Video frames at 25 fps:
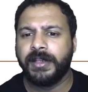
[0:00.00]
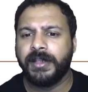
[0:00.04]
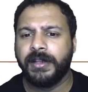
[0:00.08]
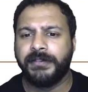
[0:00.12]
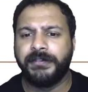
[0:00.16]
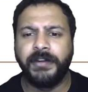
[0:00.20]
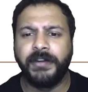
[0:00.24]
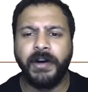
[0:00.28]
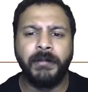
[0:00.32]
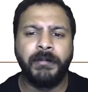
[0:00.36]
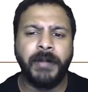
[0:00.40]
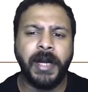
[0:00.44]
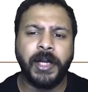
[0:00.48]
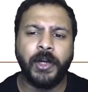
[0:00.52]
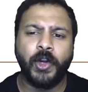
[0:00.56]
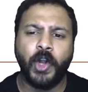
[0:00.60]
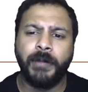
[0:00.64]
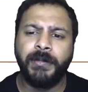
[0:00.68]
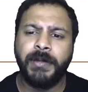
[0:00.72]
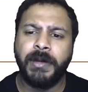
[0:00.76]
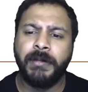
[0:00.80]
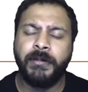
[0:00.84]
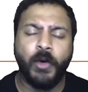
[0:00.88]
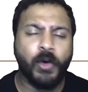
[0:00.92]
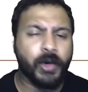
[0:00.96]
The firm might
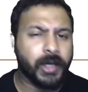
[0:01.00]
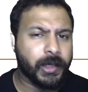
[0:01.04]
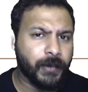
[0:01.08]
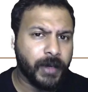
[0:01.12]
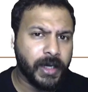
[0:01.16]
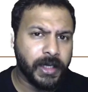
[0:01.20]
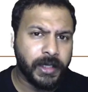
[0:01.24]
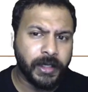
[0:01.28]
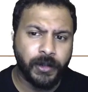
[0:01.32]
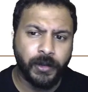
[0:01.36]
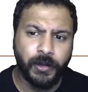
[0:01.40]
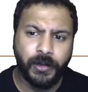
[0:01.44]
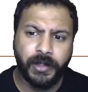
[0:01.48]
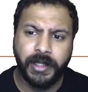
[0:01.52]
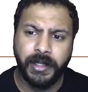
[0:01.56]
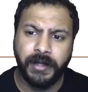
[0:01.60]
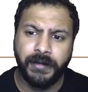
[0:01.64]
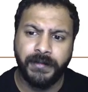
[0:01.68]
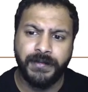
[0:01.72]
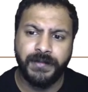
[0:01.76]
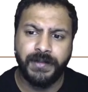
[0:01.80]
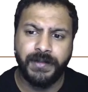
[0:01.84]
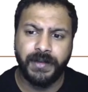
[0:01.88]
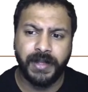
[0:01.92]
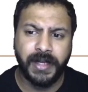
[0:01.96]
not be motivated to
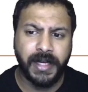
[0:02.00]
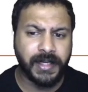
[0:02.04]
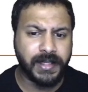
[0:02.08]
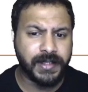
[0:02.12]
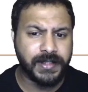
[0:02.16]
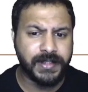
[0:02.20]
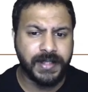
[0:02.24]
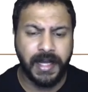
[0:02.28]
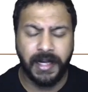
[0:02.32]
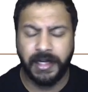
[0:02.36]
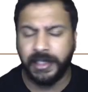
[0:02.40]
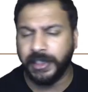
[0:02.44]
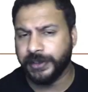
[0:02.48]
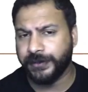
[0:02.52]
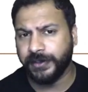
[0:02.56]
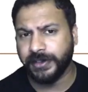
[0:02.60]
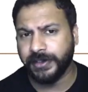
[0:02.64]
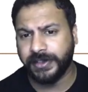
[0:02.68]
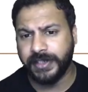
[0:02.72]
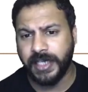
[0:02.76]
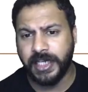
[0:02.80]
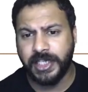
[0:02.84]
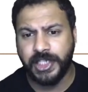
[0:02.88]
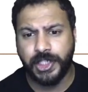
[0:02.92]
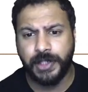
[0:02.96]
give greater salaries for
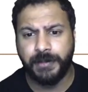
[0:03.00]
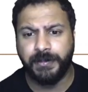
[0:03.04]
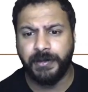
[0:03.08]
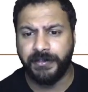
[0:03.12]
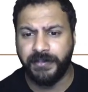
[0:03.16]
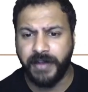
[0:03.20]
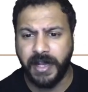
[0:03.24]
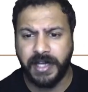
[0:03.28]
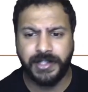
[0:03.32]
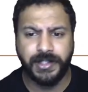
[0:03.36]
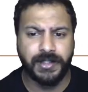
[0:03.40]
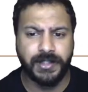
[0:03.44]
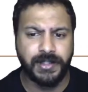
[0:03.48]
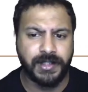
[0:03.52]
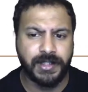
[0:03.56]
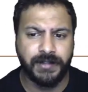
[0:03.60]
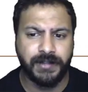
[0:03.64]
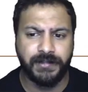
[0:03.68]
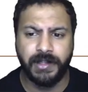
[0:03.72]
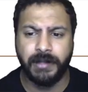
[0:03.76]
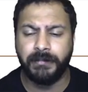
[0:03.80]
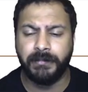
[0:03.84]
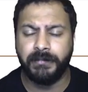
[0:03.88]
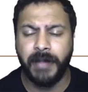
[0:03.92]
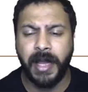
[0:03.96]
such professions
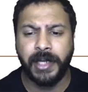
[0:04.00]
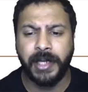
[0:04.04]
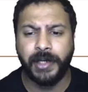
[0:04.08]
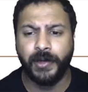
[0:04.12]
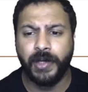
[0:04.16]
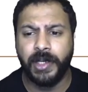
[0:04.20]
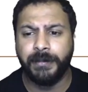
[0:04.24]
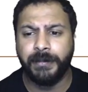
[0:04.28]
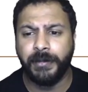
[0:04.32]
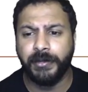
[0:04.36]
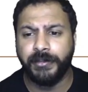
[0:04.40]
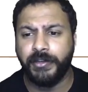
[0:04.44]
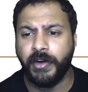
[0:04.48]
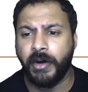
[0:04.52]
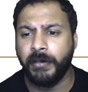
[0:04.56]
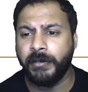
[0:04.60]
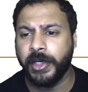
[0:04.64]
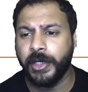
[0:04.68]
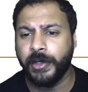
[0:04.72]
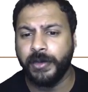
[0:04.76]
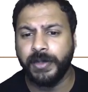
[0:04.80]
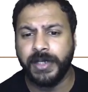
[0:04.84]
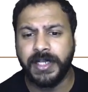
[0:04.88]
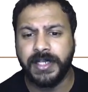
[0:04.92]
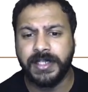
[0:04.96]
if the manually
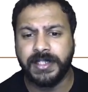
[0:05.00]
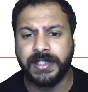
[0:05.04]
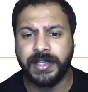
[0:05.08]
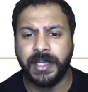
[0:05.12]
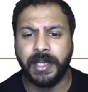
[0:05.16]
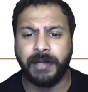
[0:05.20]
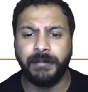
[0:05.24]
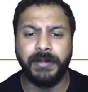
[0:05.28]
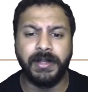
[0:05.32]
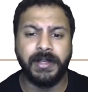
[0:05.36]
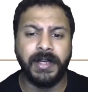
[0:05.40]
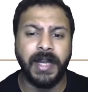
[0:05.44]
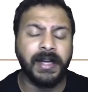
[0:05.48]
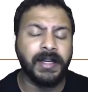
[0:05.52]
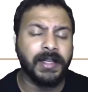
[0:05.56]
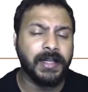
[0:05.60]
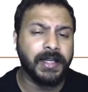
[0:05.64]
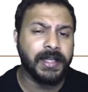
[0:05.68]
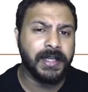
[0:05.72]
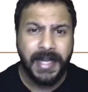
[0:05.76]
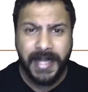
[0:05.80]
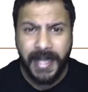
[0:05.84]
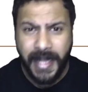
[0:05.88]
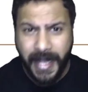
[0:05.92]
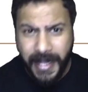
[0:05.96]
performed duties can be
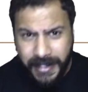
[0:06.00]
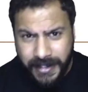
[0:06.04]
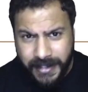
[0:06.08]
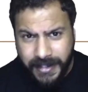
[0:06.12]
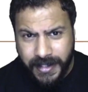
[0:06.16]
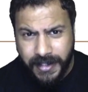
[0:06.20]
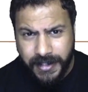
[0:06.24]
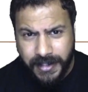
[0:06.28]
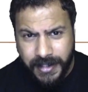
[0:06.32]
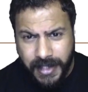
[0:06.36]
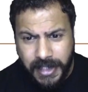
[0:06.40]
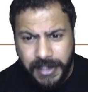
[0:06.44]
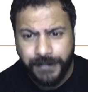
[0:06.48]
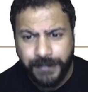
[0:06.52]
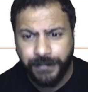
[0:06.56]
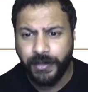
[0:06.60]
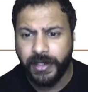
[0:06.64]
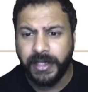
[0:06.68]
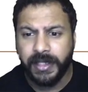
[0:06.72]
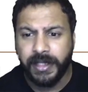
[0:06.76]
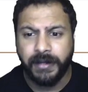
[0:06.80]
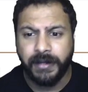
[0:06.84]
readily and successfully